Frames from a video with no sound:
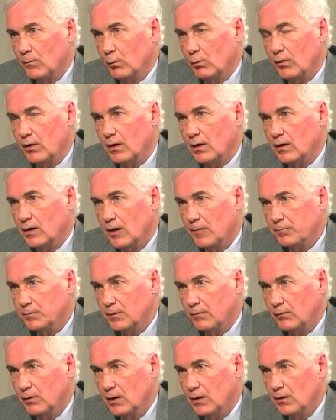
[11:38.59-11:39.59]
Within a
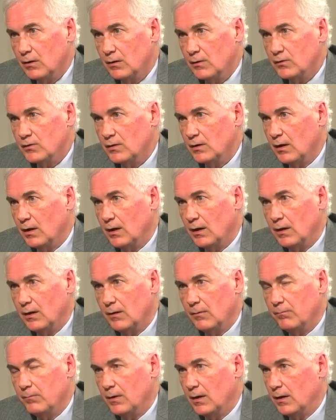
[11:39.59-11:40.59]
couple of years,
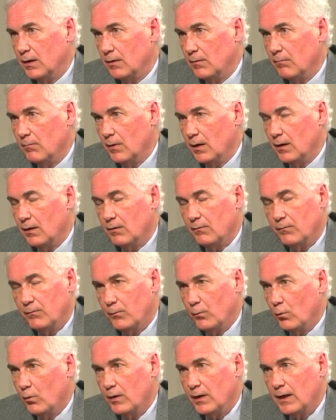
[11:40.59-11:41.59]
uh, uh, uh,
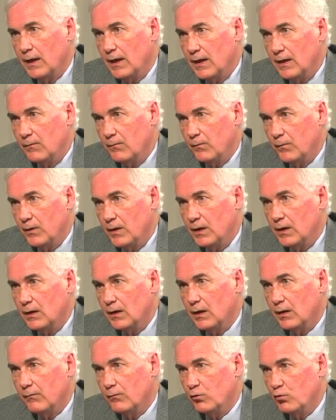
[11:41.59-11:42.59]
four to eight feet
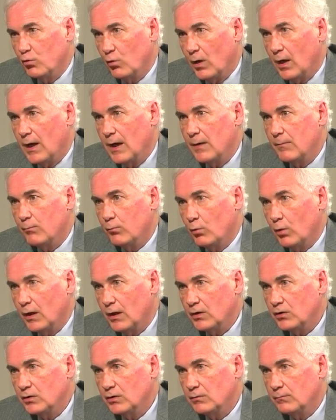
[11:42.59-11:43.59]
of dry
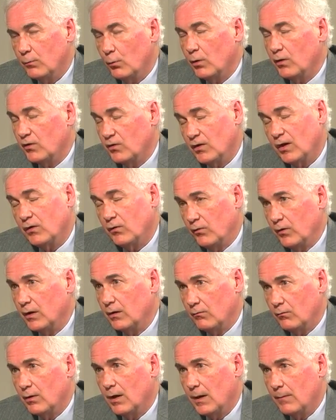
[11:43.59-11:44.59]
brush, four to six feet
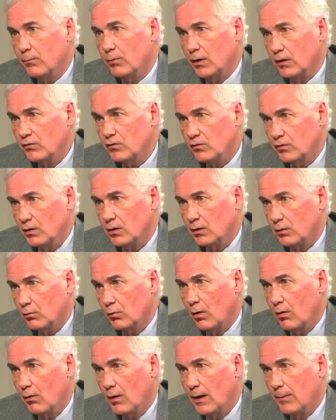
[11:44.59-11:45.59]
of dry brush is going to
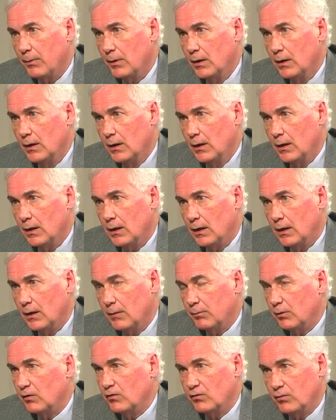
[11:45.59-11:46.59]
grow up uh,
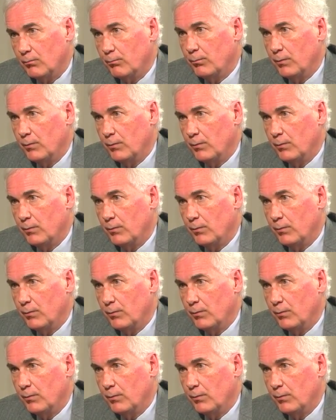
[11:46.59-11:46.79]
because